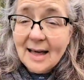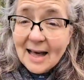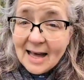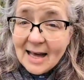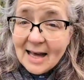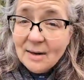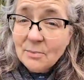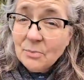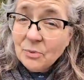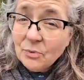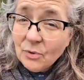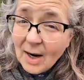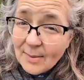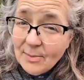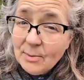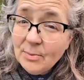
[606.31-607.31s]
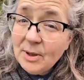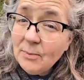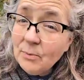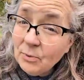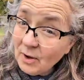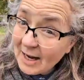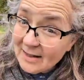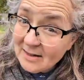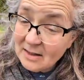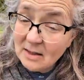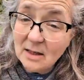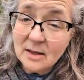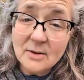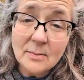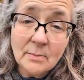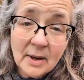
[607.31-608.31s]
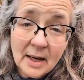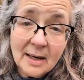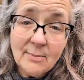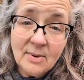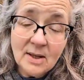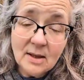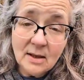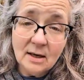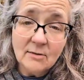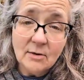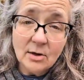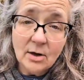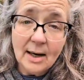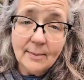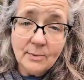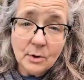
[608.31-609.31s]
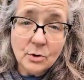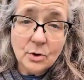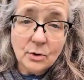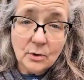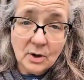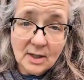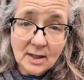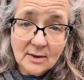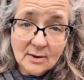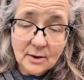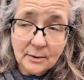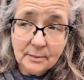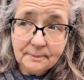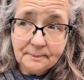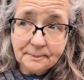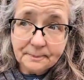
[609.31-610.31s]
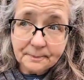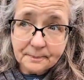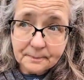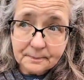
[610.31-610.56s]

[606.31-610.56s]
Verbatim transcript: then probably brassicas might be the cover crop you should look into.